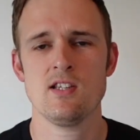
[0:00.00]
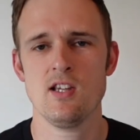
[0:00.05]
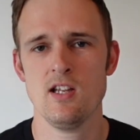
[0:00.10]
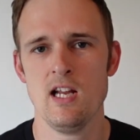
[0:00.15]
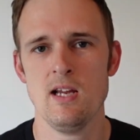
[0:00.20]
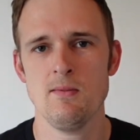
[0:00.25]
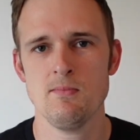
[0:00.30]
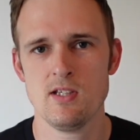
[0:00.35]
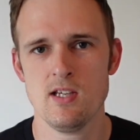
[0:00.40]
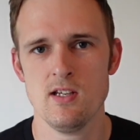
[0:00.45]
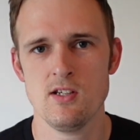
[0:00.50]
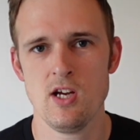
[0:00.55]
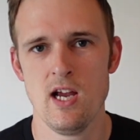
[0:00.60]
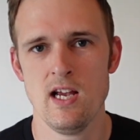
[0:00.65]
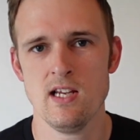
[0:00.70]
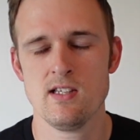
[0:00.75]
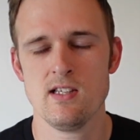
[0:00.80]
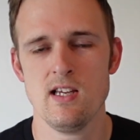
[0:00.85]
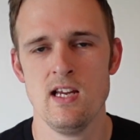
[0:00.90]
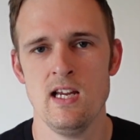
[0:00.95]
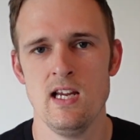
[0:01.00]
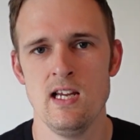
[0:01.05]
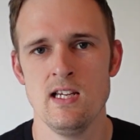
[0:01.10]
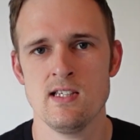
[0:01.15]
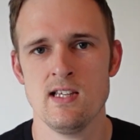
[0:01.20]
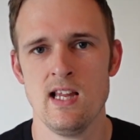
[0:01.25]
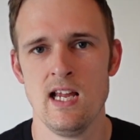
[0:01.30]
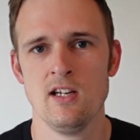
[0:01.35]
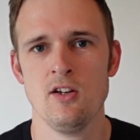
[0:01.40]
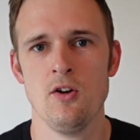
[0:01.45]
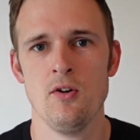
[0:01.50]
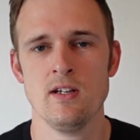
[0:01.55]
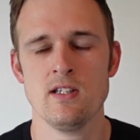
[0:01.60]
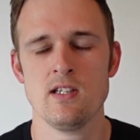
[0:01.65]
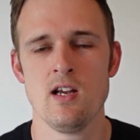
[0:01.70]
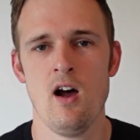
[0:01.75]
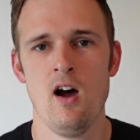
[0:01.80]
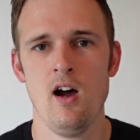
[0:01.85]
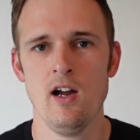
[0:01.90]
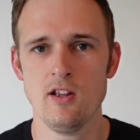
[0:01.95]
the name suggests, it is then going
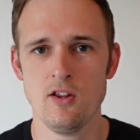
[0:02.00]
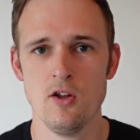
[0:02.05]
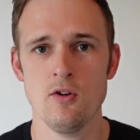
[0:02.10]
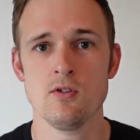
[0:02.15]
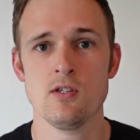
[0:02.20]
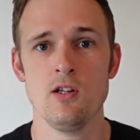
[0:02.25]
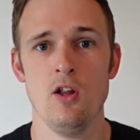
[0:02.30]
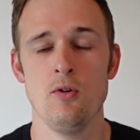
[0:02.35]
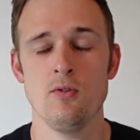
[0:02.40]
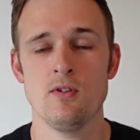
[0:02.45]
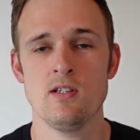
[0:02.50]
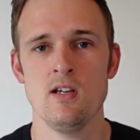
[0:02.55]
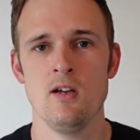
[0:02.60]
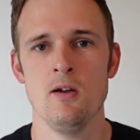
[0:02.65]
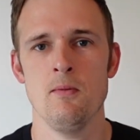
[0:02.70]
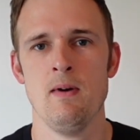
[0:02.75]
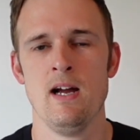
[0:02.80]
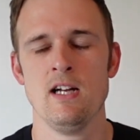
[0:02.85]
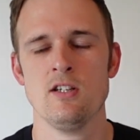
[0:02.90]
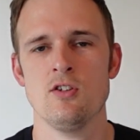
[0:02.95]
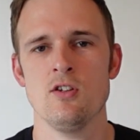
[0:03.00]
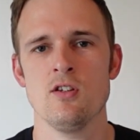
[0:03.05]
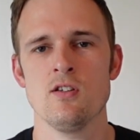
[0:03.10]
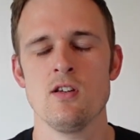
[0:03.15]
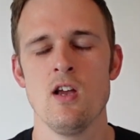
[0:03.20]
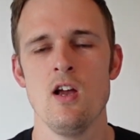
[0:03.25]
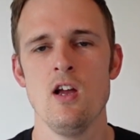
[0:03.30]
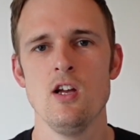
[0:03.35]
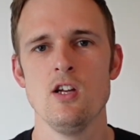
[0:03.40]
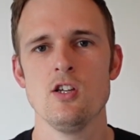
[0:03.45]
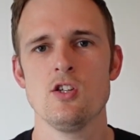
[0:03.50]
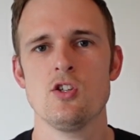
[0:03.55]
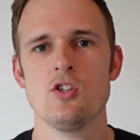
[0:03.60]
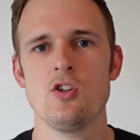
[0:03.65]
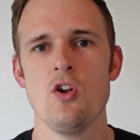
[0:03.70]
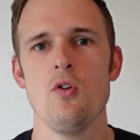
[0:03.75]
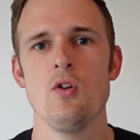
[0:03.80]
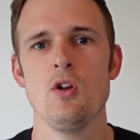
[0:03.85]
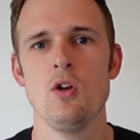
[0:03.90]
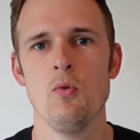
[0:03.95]
to hide those low tier matches,
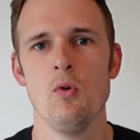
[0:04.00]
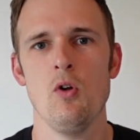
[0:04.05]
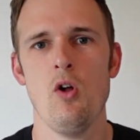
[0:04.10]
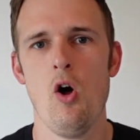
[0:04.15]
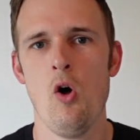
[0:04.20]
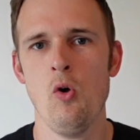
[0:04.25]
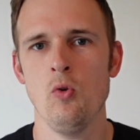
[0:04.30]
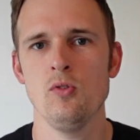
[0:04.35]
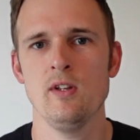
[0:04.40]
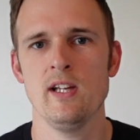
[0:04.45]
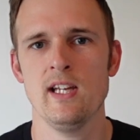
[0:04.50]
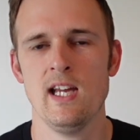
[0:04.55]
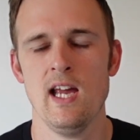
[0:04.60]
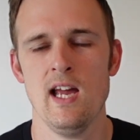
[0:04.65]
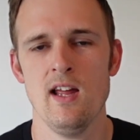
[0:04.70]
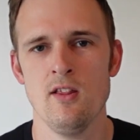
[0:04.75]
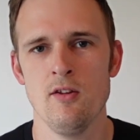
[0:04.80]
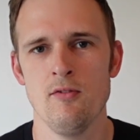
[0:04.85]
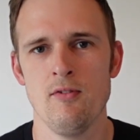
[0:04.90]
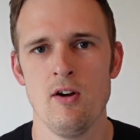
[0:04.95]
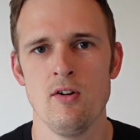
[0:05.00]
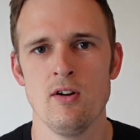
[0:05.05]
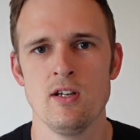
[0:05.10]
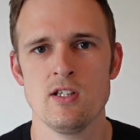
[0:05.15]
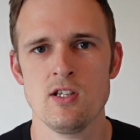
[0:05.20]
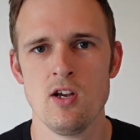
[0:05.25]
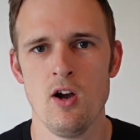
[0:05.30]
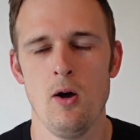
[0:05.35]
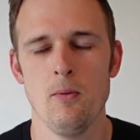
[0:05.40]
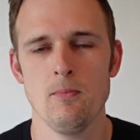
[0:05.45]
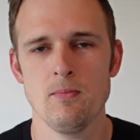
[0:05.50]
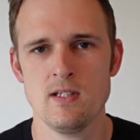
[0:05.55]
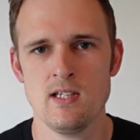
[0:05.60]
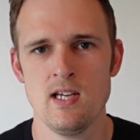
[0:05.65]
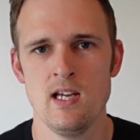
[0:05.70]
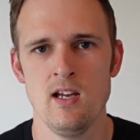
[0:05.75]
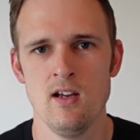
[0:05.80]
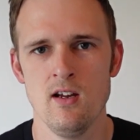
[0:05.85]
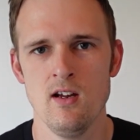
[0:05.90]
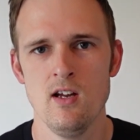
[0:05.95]
so you will only get the very top
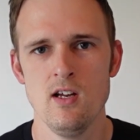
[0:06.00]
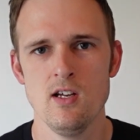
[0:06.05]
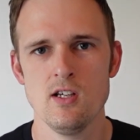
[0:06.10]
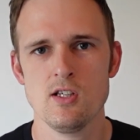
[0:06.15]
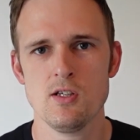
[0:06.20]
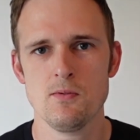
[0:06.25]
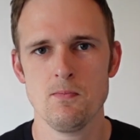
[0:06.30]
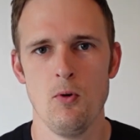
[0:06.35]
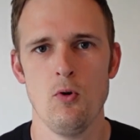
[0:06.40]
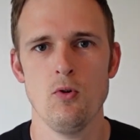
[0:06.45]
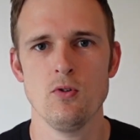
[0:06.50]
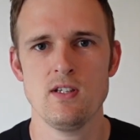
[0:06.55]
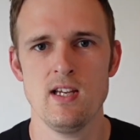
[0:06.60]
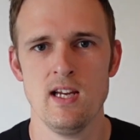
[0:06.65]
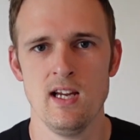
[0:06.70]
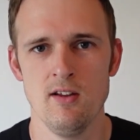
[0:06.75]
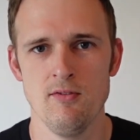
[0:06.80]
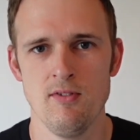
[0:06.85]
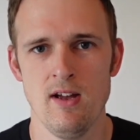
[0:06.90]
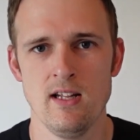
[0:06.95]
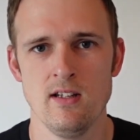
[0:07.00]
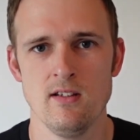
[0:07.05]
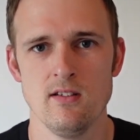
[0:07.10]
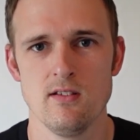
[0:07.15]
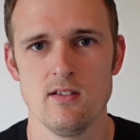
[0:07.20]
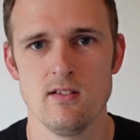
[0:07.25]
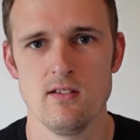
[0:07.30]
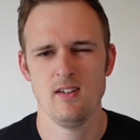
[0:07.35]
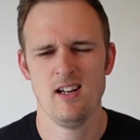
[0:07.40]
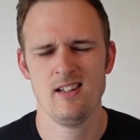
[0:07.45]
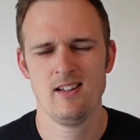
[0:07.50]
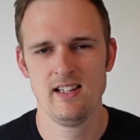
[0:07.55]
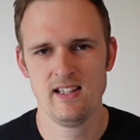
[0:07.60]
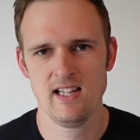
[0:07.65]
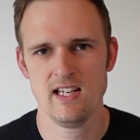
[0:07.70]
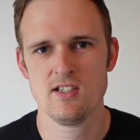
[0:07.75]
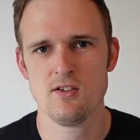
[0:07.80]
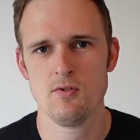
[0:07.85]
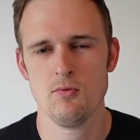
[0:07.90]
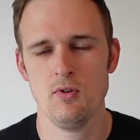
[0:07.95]
tier sporting event. I think
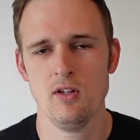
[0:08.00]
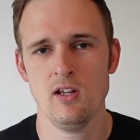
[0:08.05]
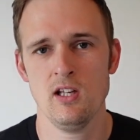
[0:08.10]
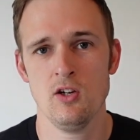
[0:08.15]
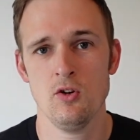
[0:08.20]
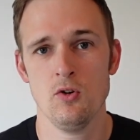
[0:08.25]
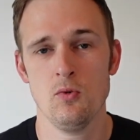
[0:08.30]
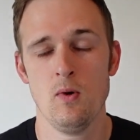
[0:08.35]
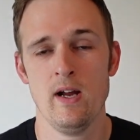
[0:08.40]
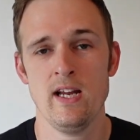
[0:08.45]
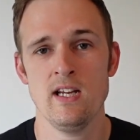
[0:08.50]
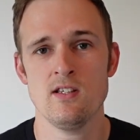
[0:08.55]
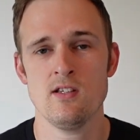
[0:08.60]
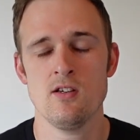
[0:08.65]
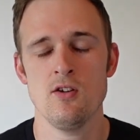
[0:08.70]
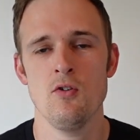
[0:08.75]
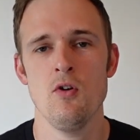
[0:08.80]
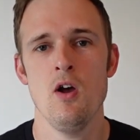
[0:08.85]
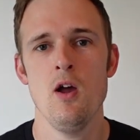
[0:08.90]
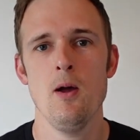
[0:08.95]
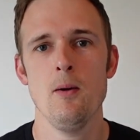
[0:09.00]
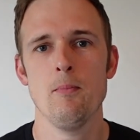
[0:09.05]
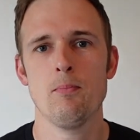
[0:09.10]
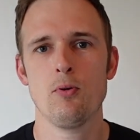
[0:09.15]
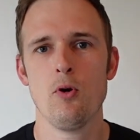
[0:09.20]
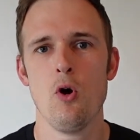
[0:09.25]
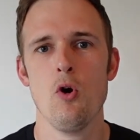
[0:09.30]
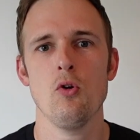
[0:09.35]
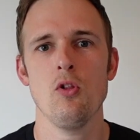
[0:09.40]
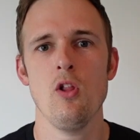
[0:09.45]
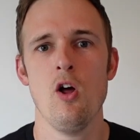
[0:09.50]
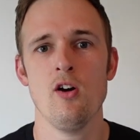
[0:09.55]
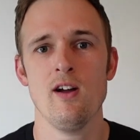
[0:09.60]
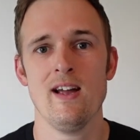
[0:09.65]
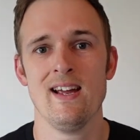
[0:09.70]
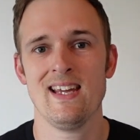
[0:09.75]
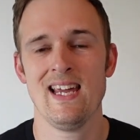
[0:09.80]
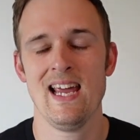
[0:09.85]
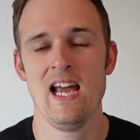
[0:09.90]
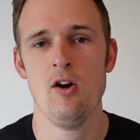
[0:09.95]
that's a really good way to prolong
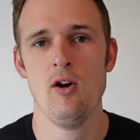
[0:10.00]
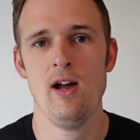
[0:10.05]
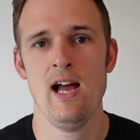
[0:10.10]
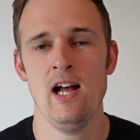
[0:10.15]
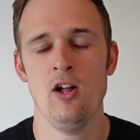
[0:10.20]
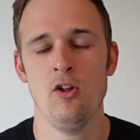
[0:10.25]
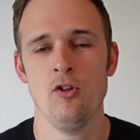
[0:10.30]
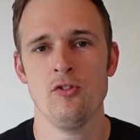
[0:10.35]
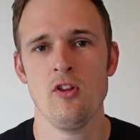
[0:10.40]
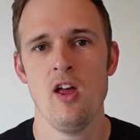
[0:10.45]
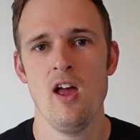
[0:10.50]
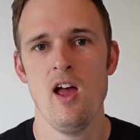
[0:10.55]
account health